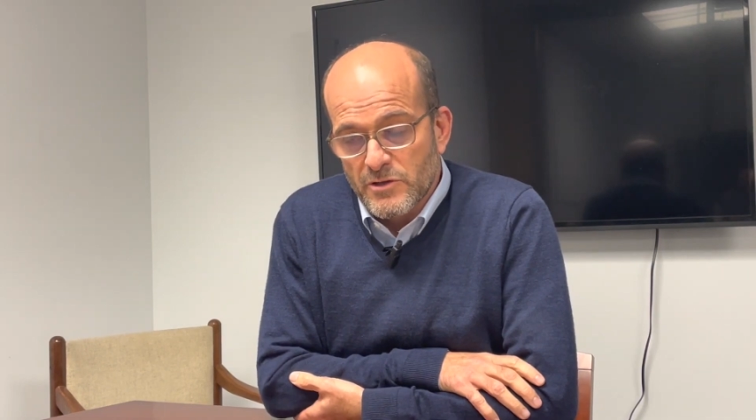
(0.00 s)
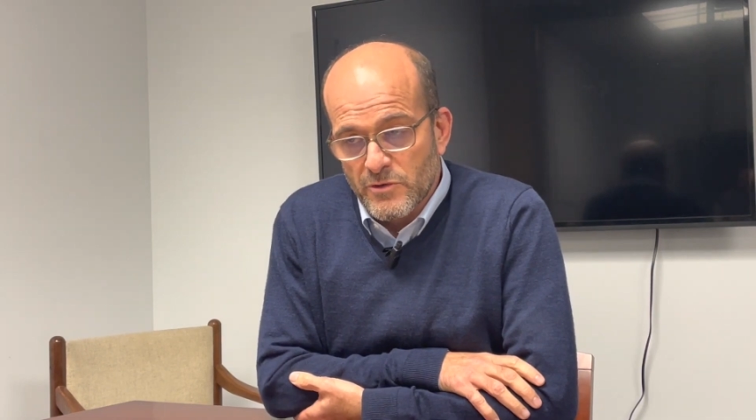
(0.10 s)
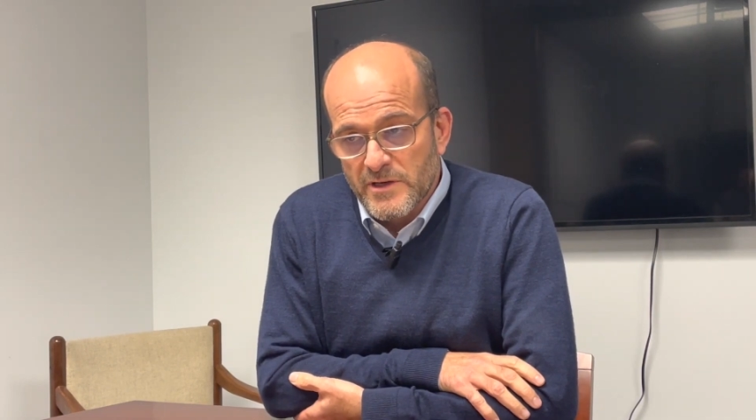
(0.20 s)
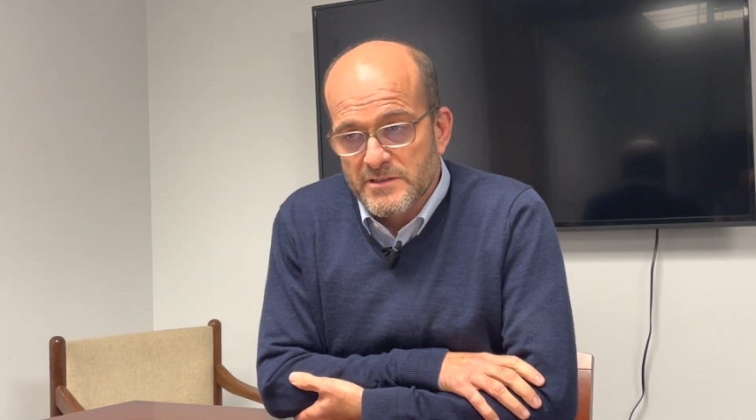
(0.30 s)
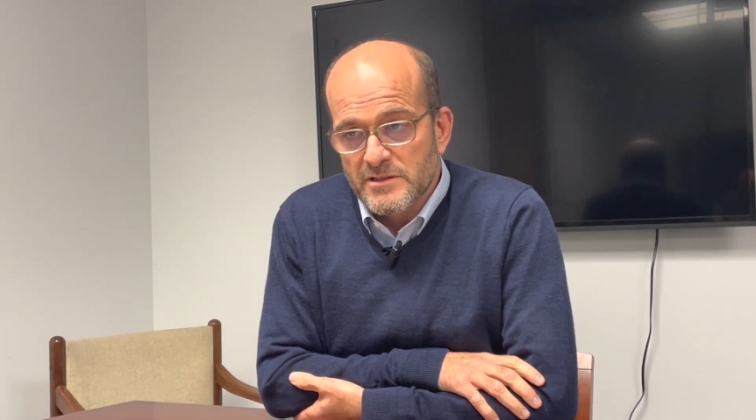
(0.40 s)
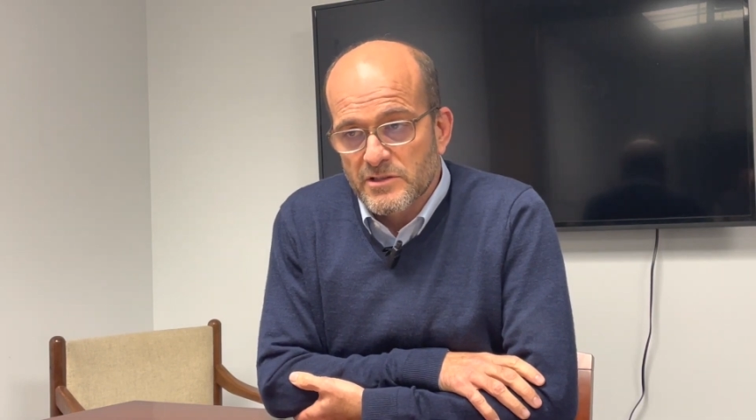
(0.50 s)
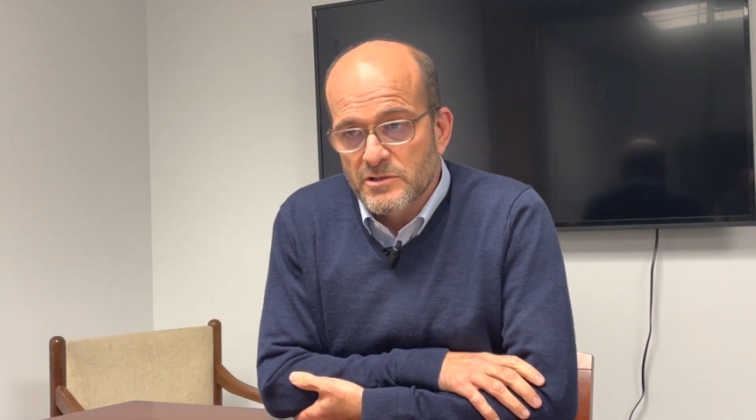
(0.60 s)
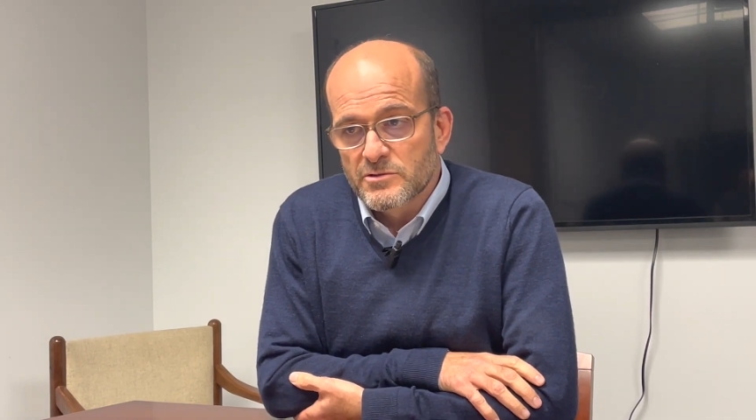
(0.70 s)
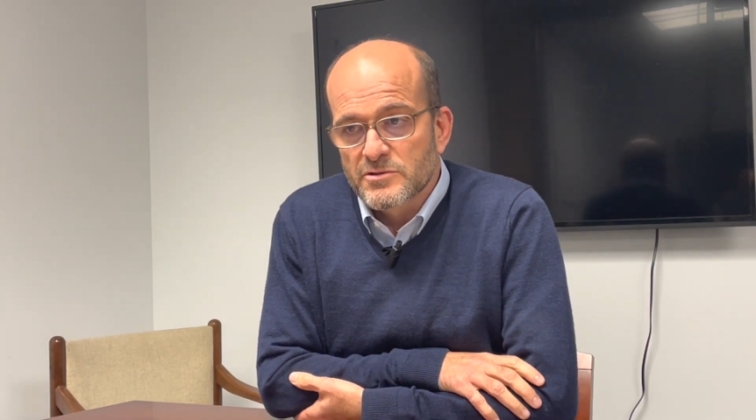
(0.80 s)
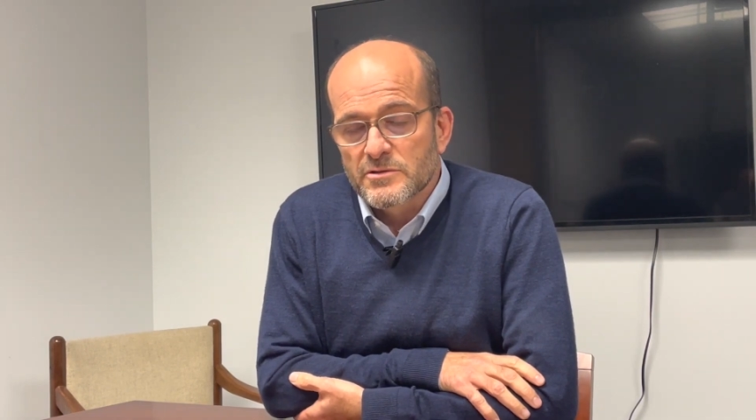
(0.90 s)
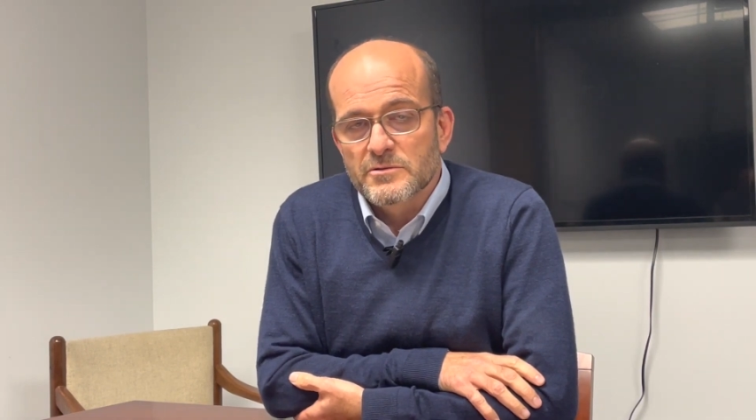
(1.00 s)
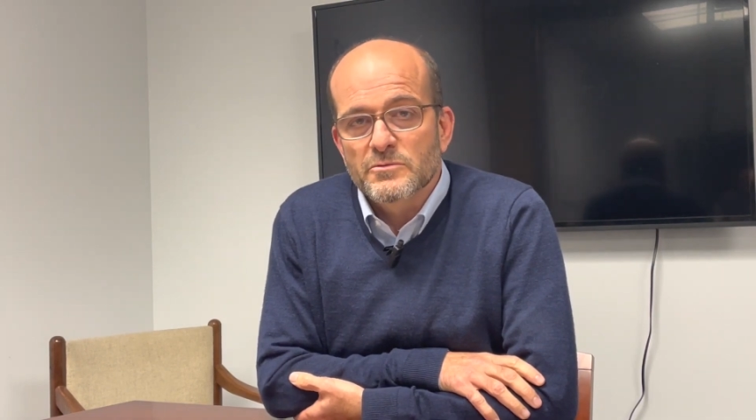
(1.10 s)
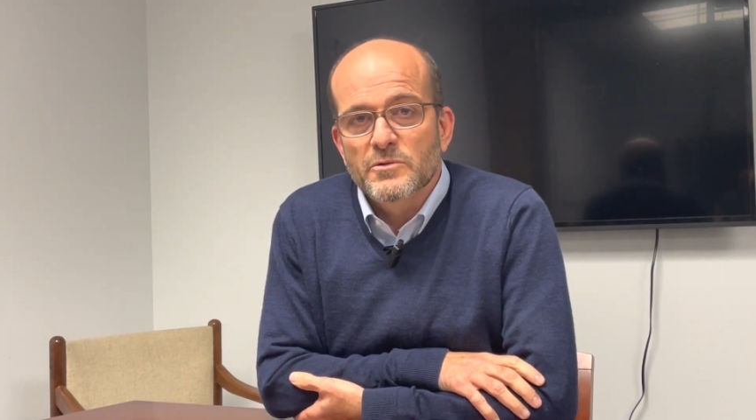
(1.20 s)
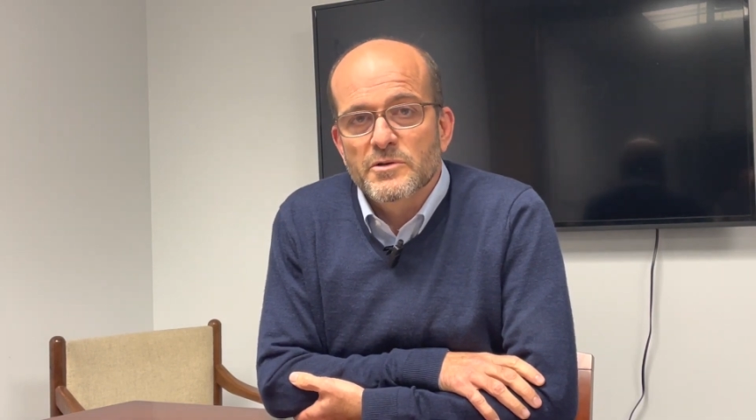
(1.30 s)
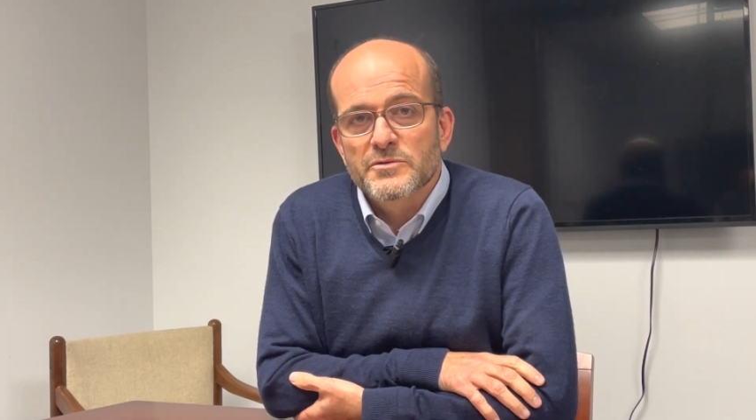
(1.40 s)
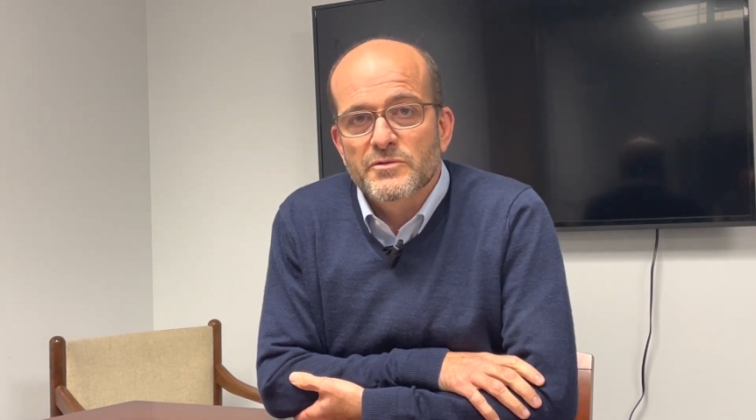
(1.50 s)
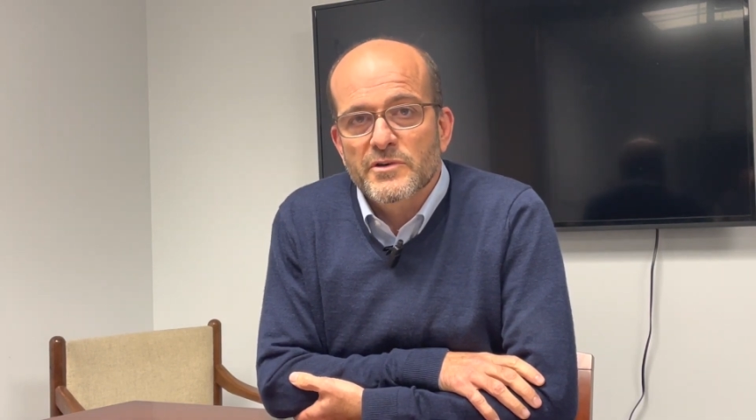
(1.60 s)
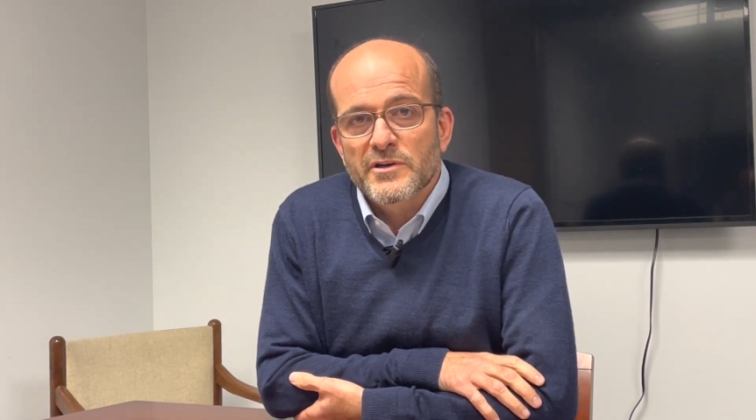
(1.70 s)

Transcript: US in Houston was for